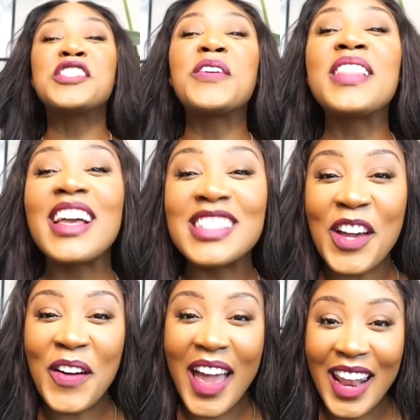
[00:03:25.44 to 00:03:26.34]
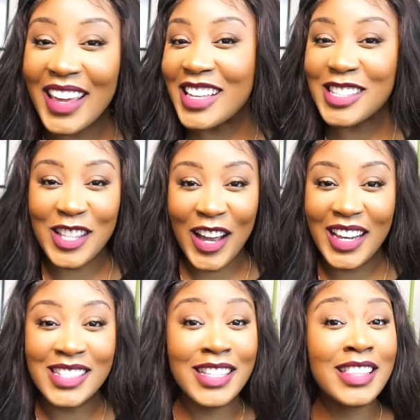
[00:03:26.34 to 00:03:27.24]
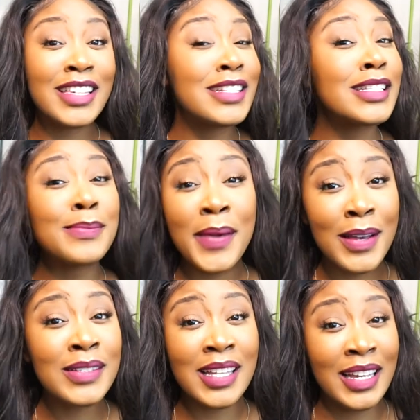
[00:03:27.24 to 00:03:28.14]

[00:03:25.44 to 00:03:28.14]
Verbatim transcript: so let's go ahead and get started into these smells